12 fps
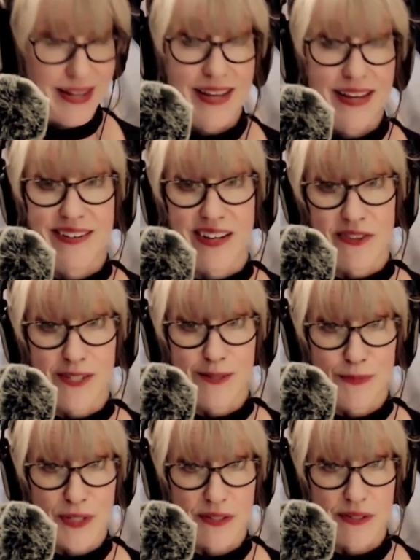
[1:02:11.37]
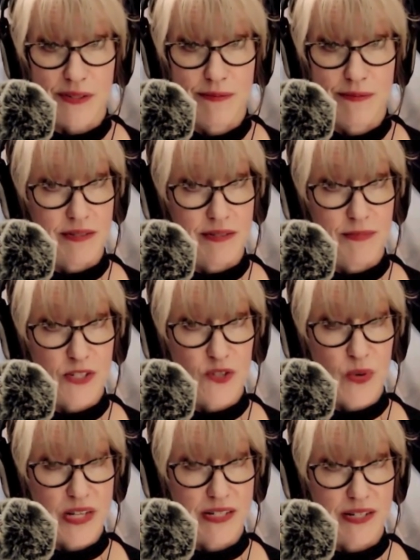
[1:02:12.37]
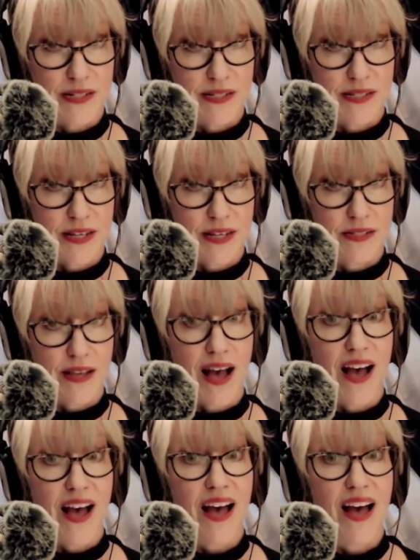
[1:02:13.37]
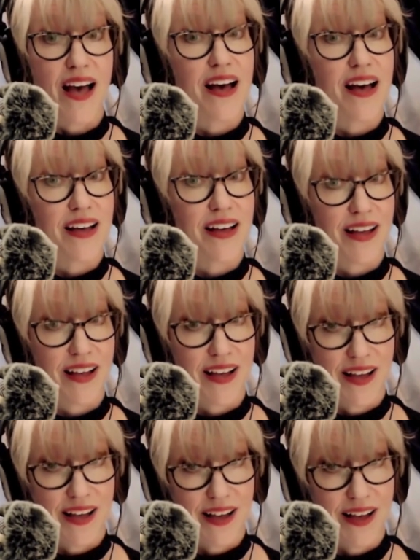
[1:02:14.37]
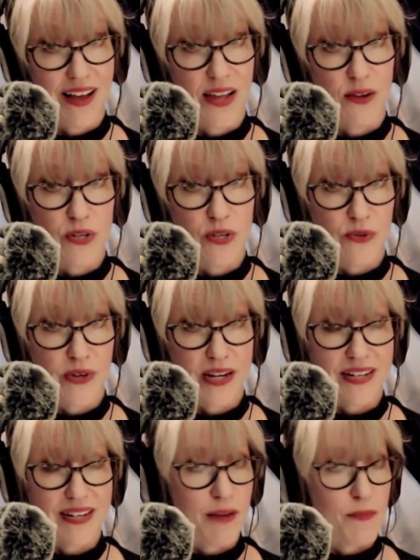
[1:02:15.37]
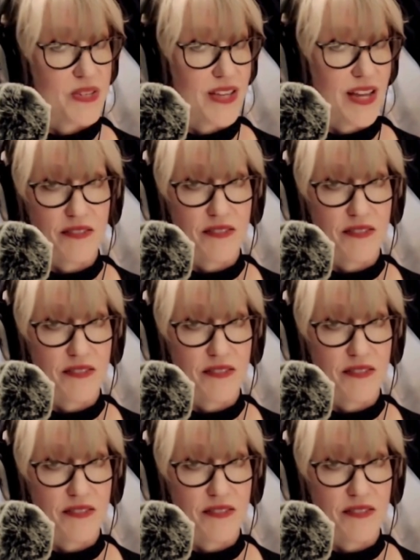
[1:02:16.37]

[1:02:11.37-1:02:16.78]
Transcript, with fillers: Now, this means Mrs. Weston thinks, I was right. And Emma's like,